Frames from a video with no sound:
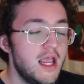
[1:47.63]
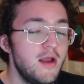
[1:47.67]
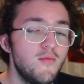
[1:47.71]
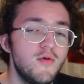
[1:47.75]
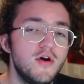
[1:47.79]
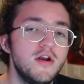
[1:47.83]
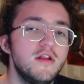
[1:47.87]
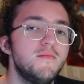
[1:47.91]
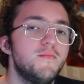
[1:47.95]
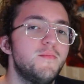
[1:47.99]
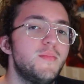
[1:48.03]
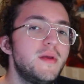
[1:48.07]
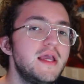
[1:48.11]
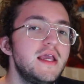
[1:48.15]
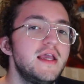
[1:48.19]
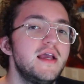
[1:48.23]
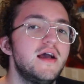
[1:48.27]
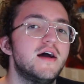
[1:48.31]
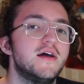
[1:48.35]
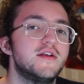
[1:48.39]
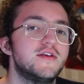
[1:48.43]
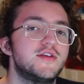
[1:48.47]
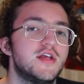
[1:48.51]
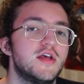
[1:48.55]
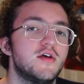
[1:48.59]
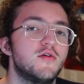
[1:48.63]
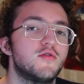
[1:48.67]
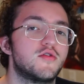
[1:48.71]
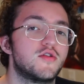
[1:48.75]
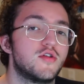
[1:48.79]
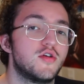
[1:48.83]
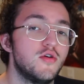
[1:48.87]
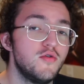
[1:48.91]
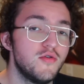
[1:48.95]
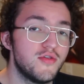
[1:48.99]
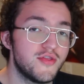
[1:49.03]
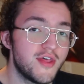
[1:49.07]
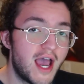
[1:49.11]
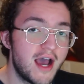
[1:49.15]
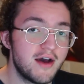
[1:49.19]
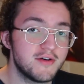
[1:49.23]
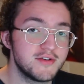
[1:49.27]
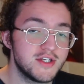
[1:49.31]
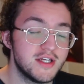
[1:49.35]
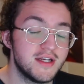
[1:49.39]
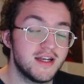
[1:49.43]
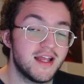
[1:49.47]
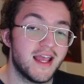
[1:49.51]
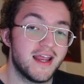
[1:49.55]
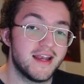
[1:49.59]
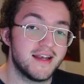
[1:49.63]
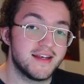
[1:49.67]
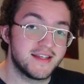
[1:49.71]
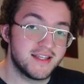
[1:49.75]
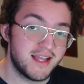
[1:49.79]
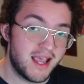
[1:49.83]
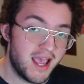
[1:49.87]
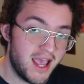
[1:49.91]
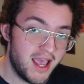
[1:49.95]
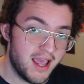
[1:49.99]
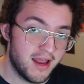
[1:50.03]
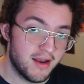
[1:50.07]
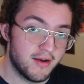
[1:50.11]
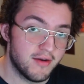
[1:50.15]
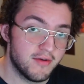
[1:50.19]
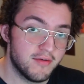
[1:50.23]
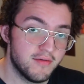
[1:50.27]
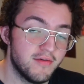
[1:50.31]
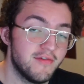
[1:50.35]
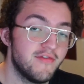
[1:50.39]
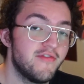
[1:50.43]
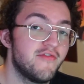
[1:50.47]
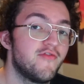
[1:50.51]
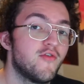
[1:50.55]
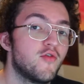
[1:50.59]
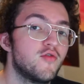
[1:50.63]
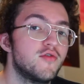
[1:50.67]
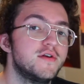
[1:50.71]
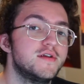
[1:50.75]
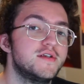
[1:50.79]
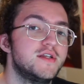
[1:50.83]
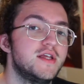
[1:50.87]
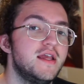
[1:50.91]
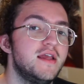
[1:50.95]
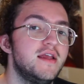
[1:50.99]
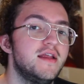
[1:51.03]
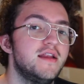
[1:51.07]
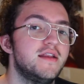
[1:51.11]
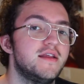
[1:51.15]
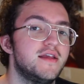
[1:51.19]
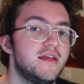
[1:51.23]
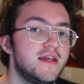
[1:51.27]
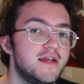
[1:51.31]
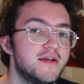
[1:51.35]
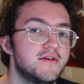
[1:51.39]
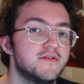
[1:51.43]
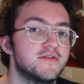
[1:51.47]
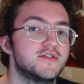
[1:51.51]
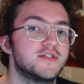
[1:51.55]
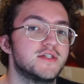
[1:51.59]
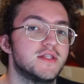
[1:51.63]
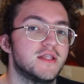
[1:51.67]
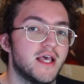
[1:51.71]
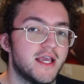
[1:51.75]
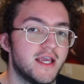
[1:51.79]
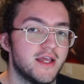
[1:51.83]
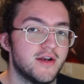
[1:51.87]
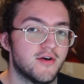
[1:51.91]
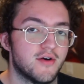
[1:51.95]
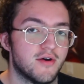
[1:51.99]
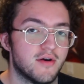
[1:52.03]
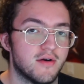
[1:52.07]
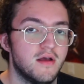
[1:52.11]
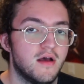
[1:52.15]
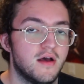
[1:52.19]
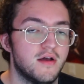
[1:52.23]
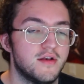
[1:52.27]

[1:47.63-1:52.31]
It wouldn't be until 2010, 14 years later,